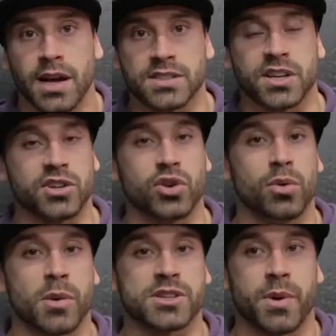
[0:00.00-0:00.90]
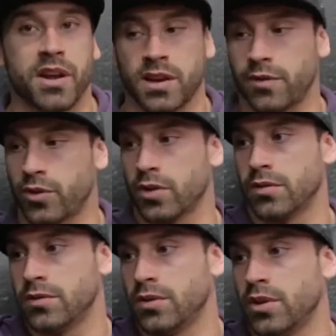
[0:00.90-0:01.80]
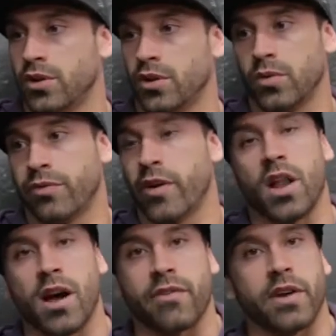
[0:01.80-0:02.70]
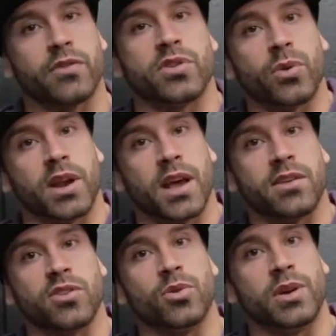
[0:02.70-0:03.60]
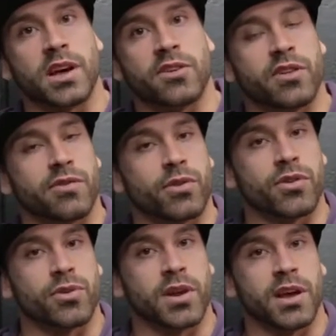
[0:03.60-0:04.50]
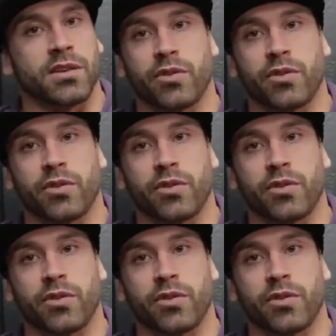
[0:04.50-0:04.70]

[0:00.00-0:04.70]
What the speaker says: is gonna do you much better than if you fall off every 3 days and you eat like shit for 2 days.